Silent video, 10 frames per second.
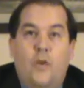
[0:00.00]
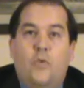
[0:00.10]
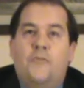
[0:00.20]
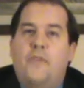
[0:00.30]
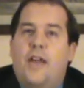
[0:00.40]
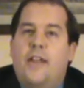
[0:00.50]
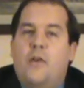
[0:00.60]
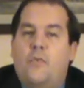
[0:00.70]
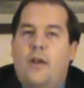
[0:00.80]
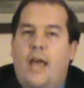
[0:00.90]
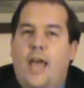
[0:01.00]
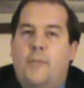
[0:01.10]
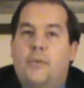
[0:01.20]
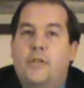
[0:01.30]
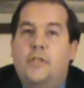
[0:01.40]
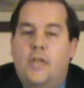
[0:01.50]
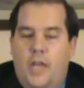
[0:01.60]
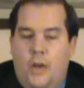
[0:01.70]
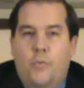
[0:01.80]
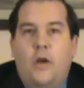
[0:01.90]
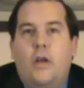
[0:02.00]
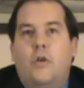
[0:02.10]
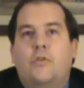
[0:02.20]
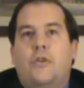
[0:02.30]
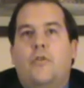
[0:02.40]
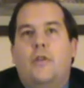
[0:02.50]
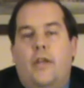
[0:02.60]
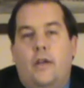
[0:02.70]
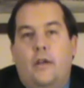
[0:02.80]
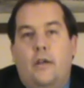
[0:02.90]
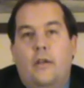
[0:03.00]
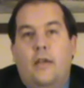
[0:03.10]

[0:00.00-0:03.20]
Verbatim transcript: And we'll find out what happens and what goes on here